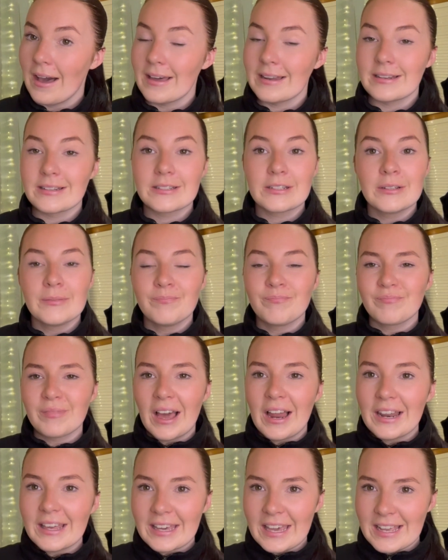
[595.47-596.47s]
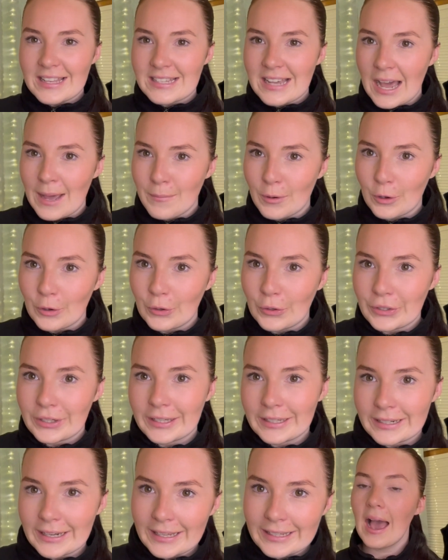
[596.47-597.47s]
and allocate time
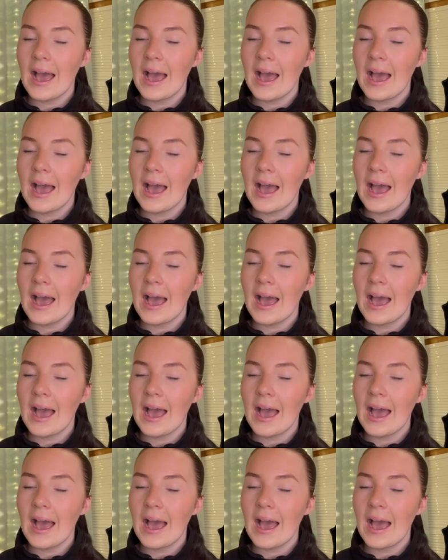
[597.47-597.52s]
accordingly.